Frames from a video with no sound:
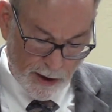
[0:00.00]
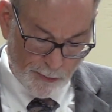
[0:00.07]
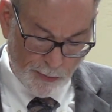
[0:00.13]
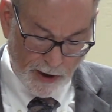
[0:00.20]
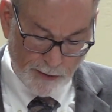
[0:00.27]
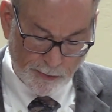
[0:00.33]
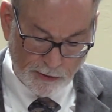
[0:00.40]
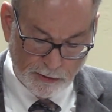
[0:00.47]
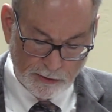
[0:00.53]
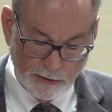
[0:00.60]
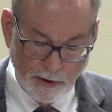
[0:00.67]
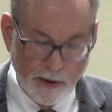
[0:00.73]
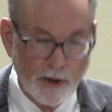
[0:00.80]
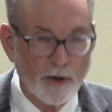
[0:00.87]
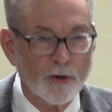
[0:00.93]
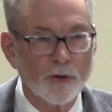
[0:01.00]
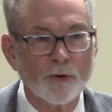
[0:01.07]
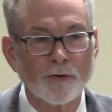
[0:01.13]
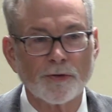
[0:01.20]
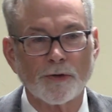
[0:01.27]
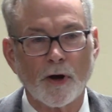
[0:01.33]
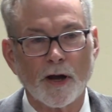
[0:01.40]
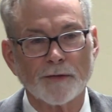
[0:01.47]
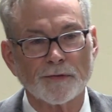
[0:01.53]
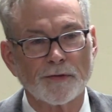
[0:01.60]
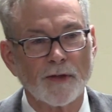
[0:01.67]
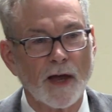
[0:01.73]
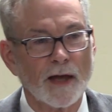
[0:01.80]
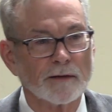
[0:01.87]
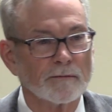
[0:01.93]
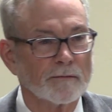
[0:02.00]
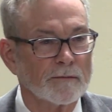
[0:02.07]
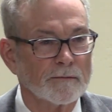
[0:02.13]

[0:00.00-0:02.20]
people who thought that